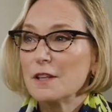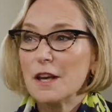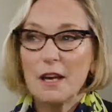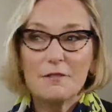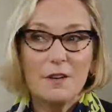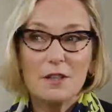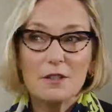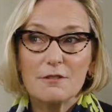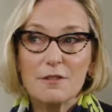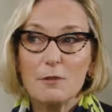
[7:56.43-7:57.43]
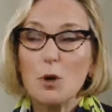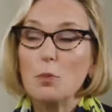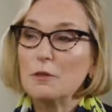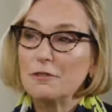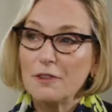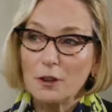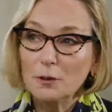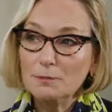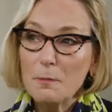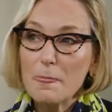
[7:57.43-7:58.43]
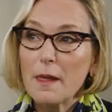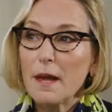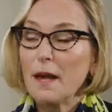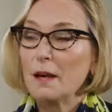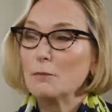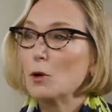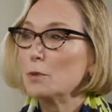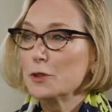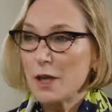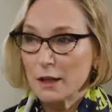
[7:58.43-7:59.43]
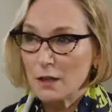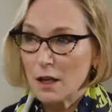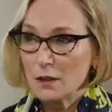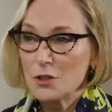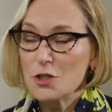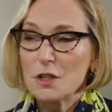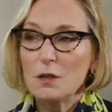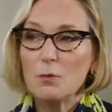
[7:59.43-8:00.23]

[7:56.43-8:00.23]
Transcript: the advent of the mobile phone and mobile technology,